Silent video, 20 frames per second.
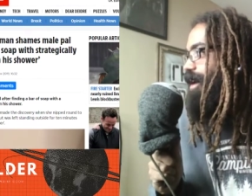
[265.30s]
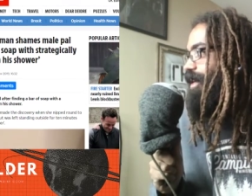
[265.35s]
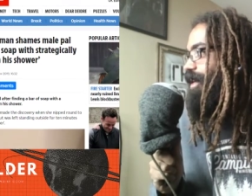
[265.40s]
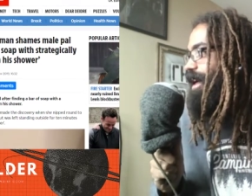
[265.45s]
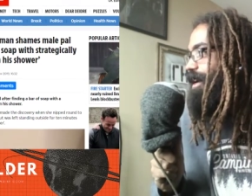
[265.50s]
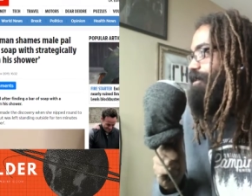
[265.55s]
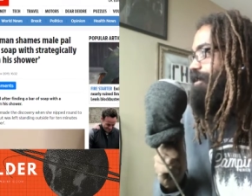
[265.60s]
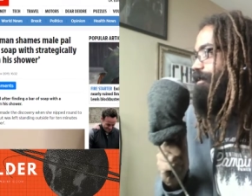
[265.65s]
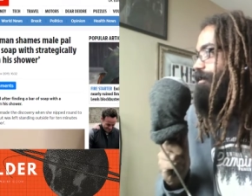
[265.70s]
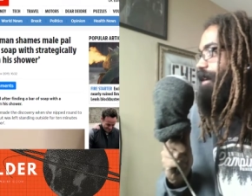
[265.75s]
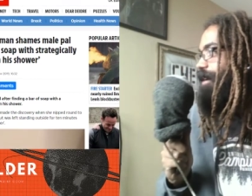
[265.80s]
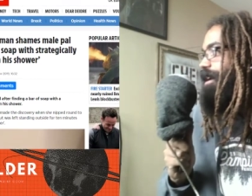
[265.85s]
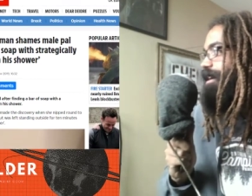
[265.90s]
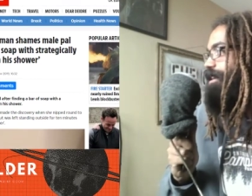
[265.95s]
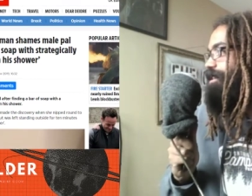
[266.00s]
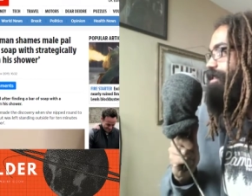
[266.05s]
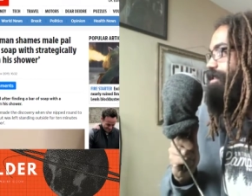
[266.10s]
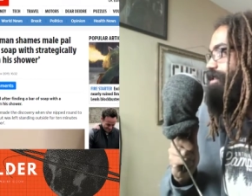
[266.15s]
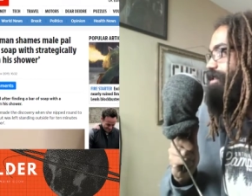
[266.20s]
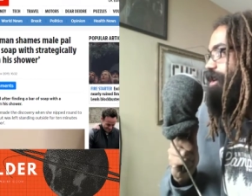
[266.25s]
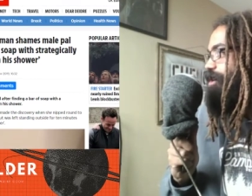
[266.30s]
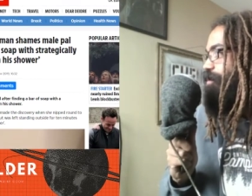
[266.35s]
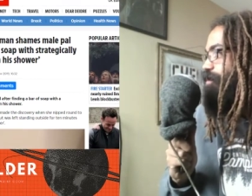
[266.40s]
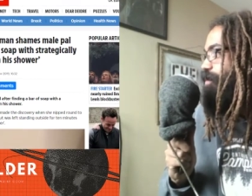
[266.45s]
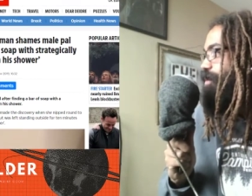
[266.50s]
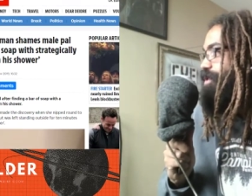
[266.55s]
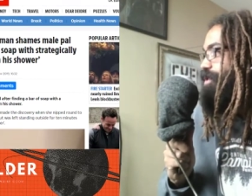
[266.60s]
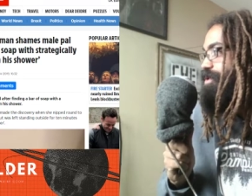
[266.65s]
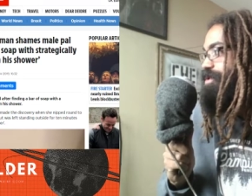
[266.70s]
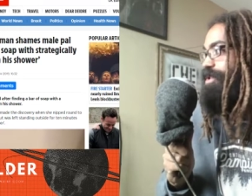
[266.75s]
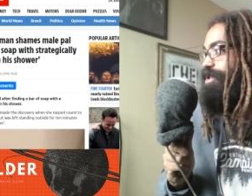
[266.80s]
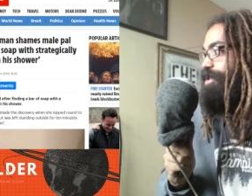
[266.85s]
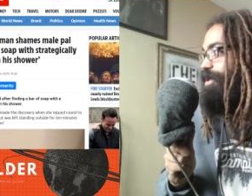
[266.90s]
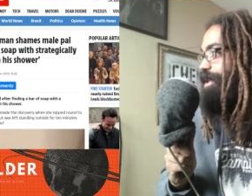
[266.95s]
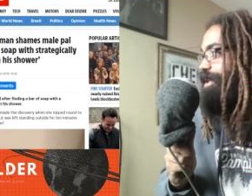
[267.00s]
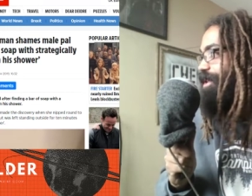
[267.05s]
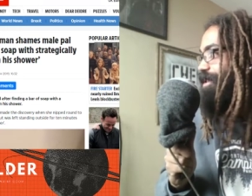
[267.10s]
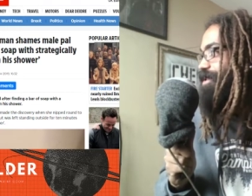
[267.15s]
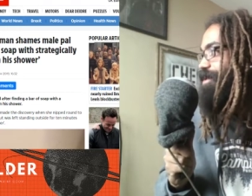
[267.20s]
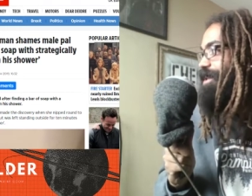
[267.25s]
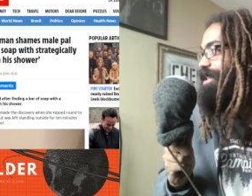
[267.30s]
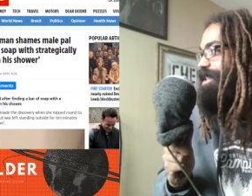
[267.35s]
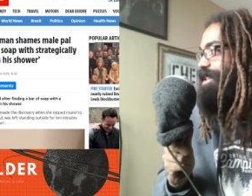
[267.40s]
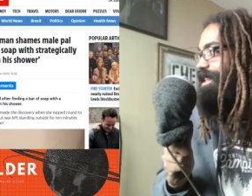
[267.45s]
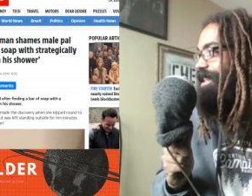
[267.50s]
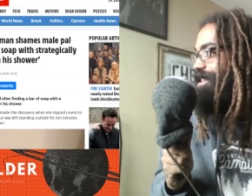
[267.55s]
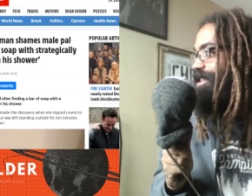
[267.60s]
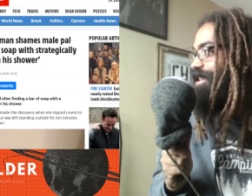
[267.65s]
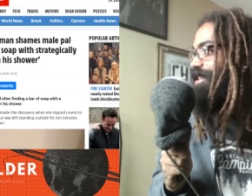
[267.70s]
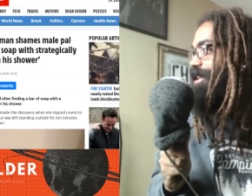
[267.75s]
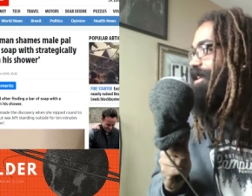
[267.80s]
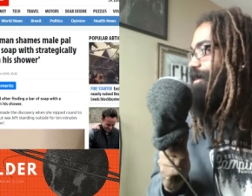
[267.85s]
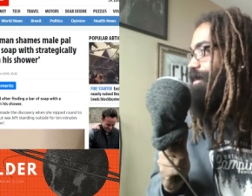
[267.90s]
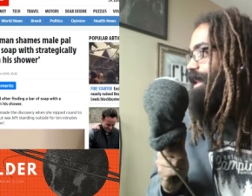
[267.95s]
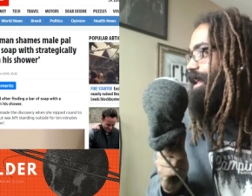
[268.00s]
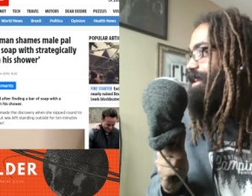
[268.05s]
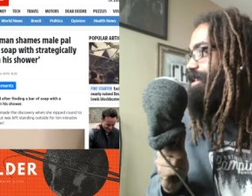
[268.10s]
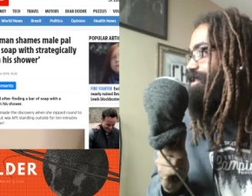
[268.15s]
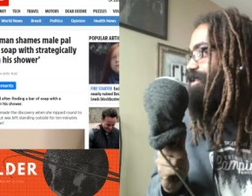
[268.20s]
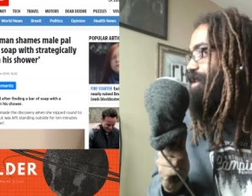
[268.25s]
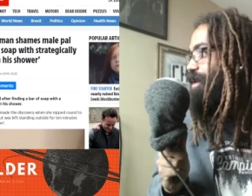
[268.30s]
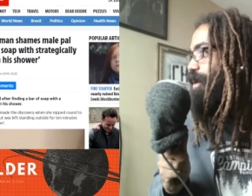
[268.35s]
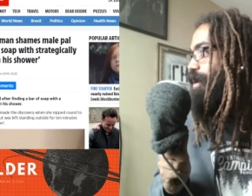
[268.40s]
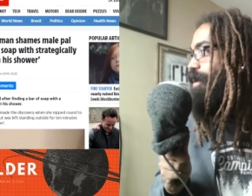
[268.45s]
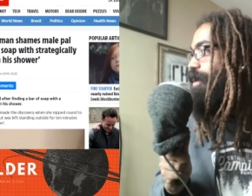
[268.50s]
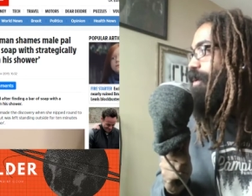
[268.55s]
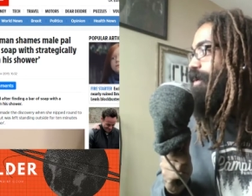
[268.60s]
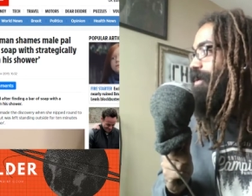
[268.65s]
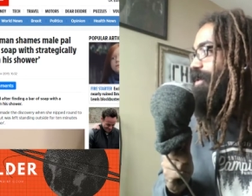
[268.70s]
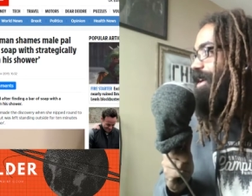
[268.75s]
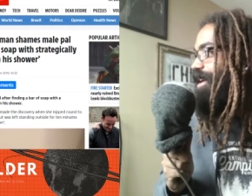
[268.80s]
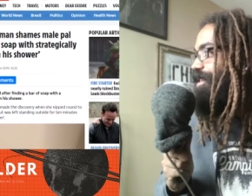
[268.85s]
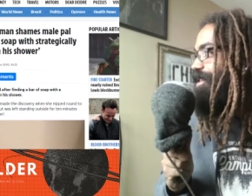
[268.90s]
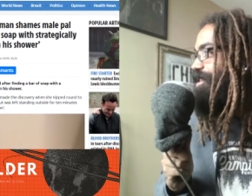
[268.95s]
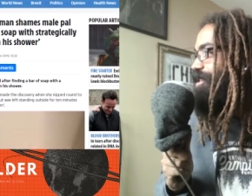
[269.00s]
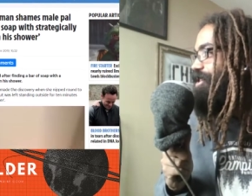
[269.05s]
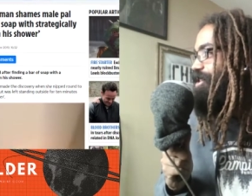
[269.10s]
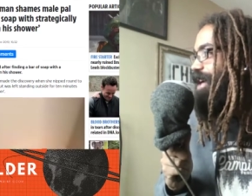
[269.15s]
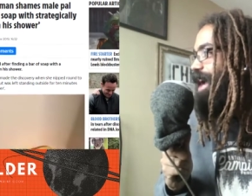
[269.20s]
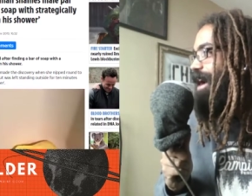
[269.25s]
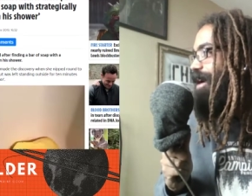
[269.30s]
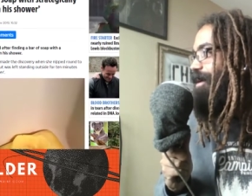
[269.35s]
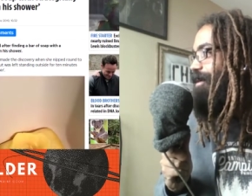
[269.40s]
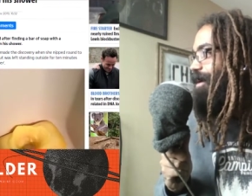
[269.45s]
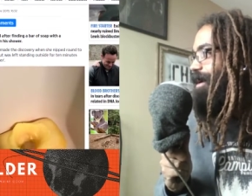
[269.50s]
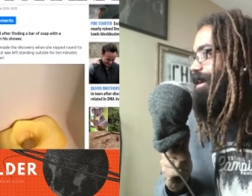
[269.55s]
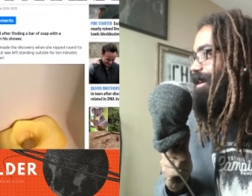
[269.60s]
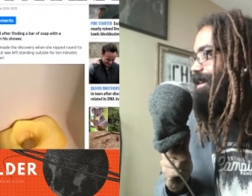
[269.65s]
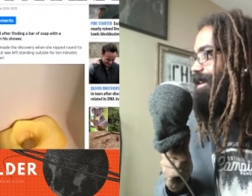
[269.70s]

after finding soap with strategically placed hole in the shower.